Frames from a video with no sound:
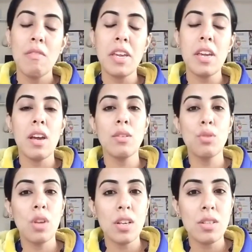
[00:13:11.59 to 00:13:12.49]
We
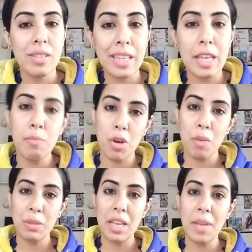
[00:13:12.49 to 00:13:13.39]
do not sleep
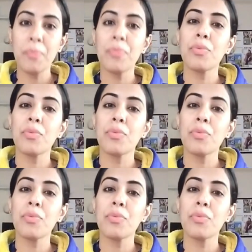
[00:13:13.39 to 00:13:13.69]
properly.